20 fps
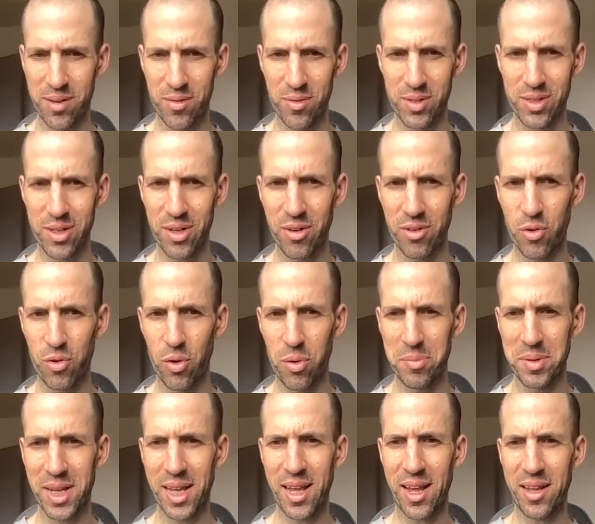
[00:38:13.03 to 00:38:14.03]
What's it called,
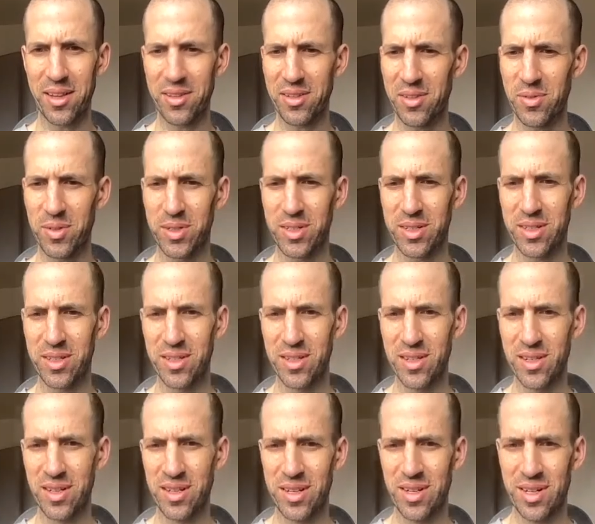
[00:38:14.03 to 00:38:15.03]
Gormenghast? Which
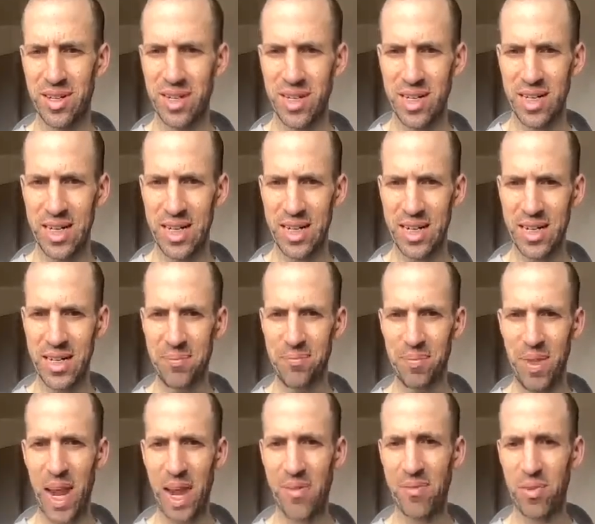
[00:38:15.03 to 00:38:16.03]
um,
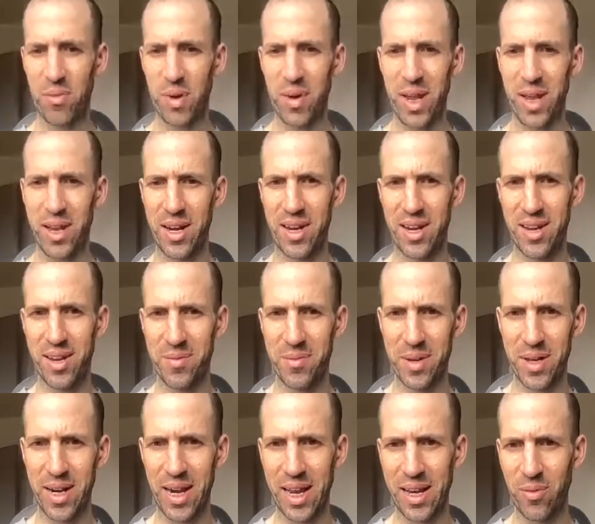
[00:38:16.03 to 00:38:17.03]
I haven't read,
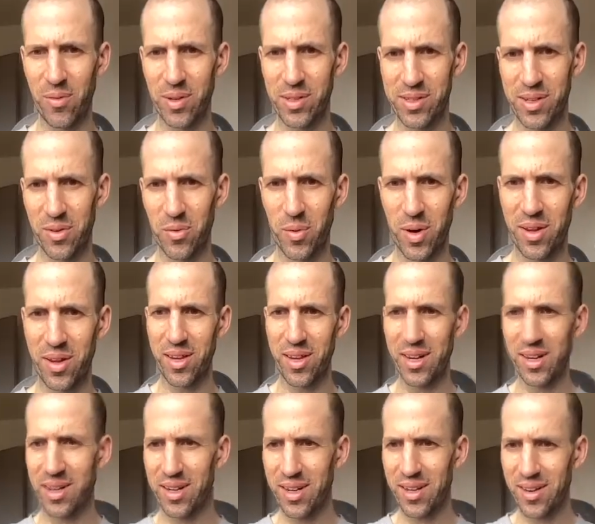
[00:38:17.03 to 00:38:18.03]
but I wasn't aware
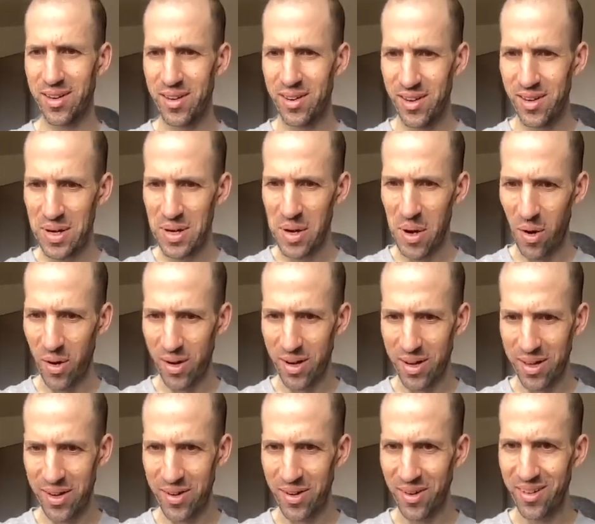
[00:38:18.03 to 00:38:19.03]
did art
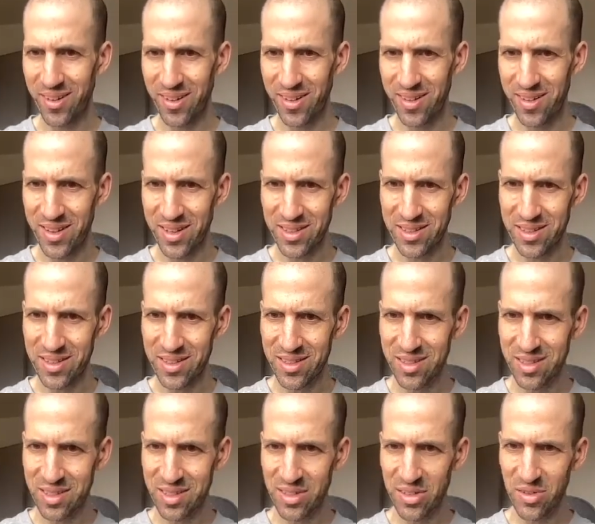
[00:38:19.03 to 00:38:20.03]
at all. That's
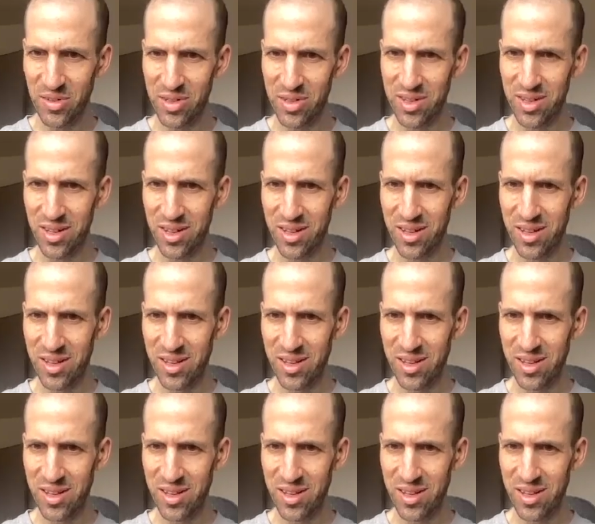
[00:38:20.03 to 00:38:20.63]
that's interesting.